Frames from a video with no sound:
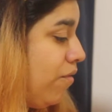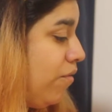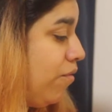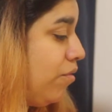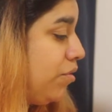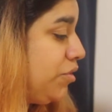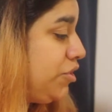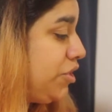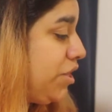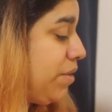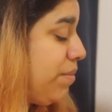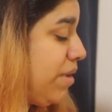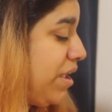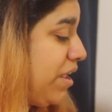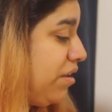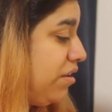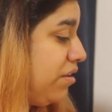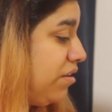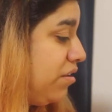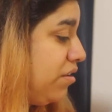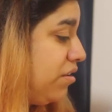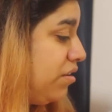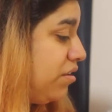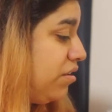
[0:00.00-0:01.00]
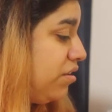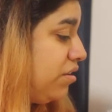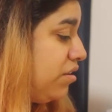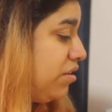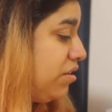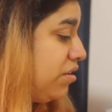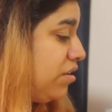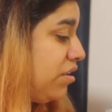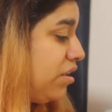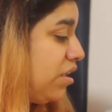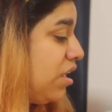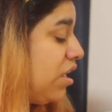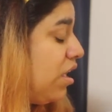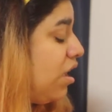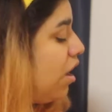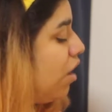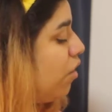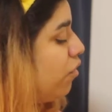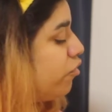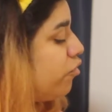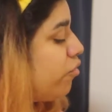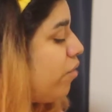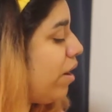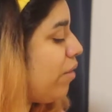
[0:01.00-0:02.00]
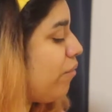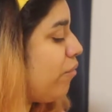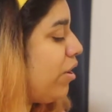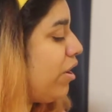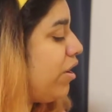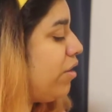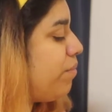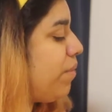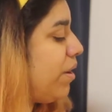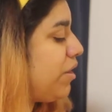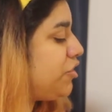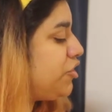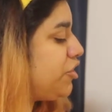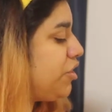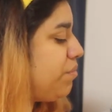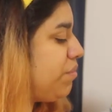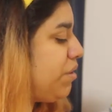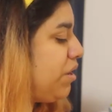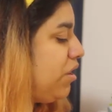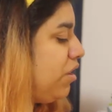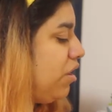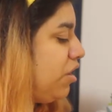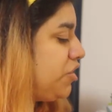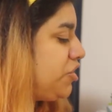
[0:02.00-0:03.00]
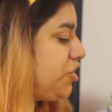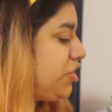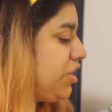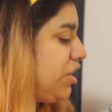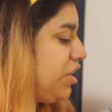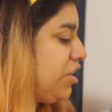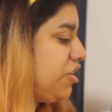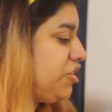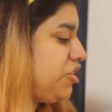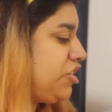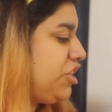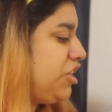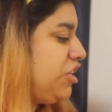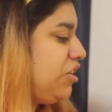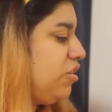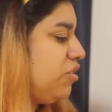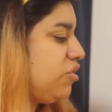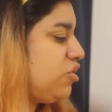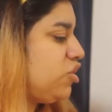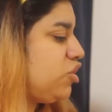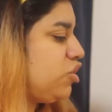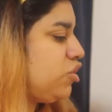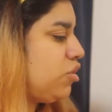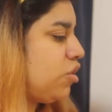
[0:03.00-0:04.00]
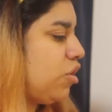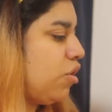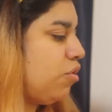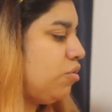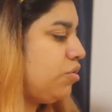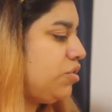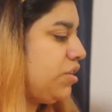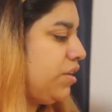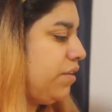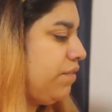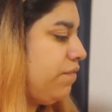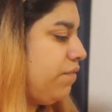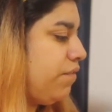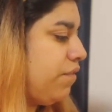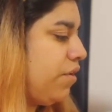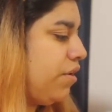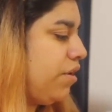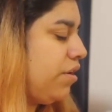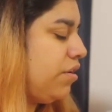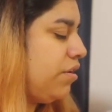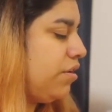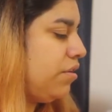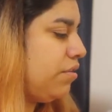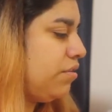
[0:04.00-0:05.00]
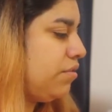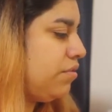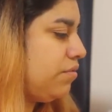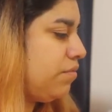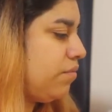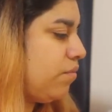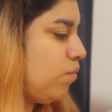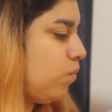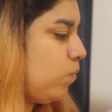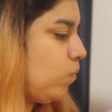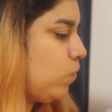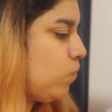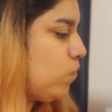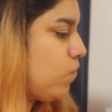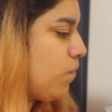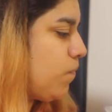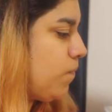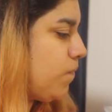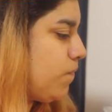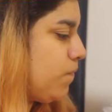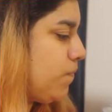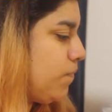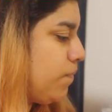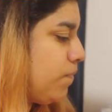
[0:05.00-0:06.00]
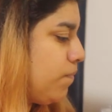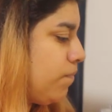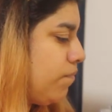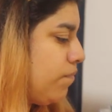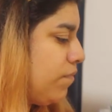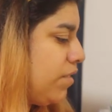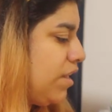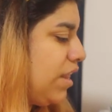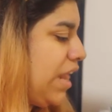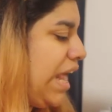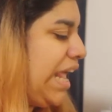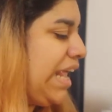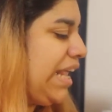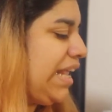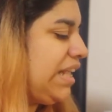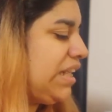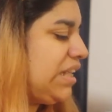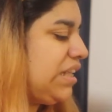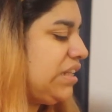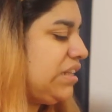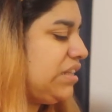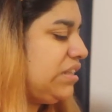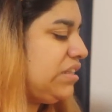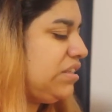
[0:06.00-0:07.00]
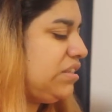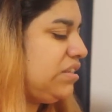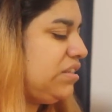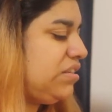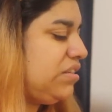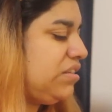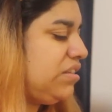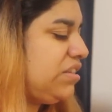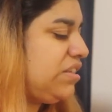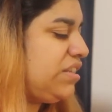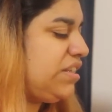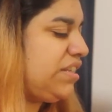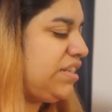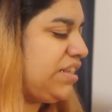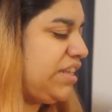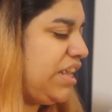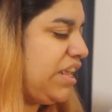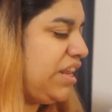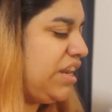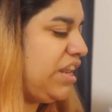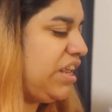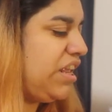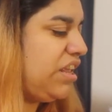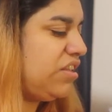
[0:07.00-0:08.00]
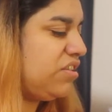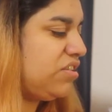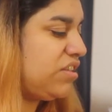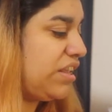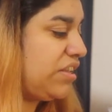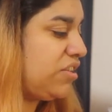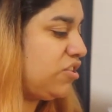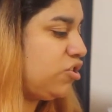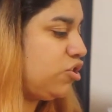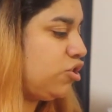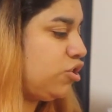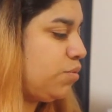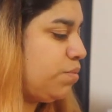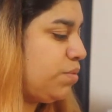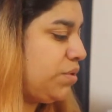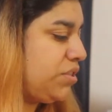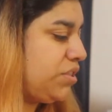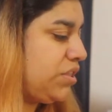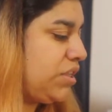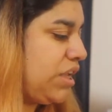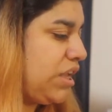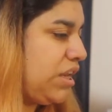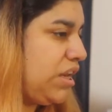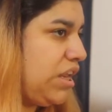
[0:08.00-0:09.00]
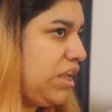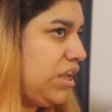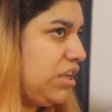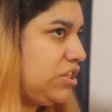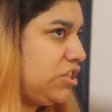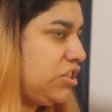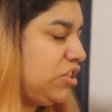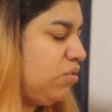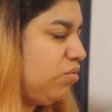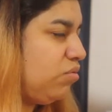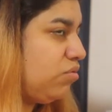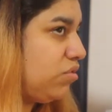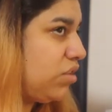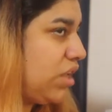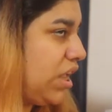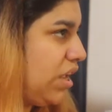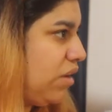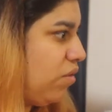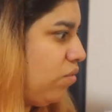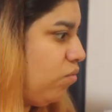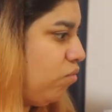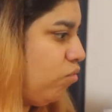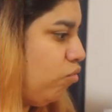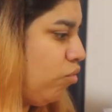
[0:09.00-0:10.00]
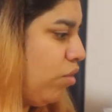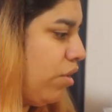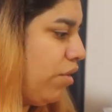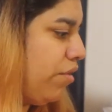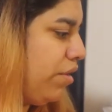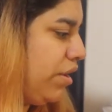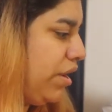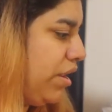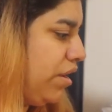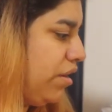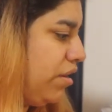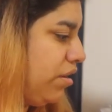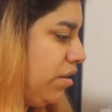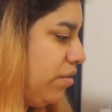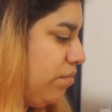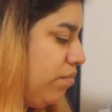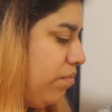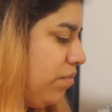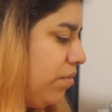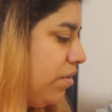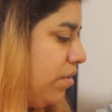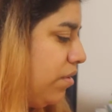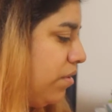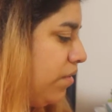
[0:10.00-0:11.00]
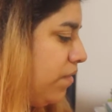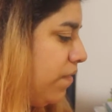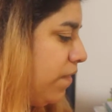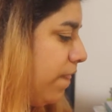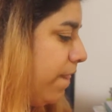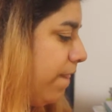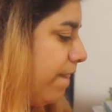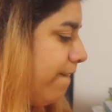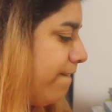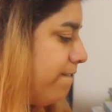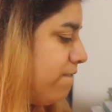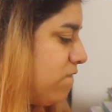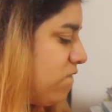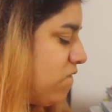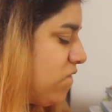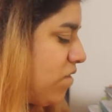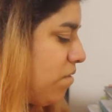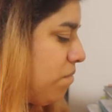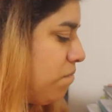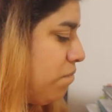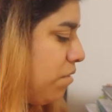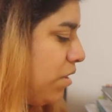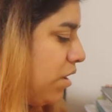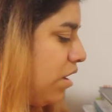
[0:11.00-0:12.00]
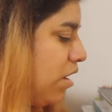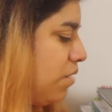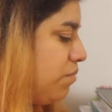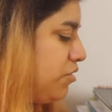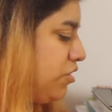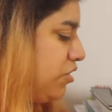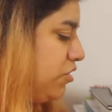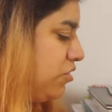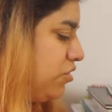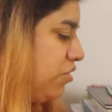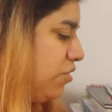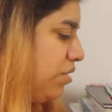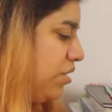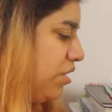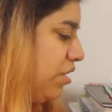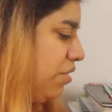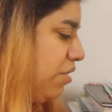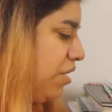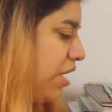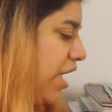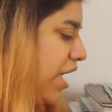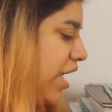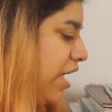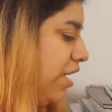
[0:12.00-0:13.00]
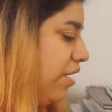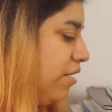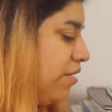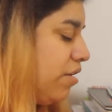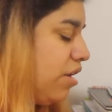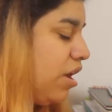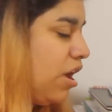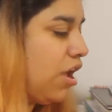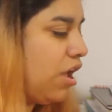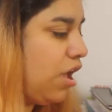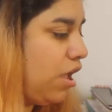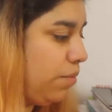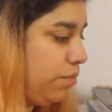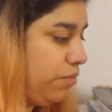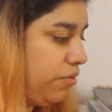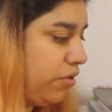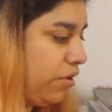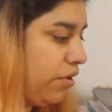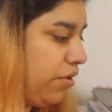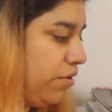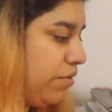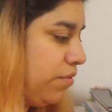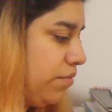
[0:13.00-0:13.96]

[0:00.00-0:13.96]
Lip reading: Oh, Jimin. I was quite worried about Jimin last year because she looked so different. Like, skinny. It's like super skinny. She was like worrying. But I hope she's doing okay. I hope so.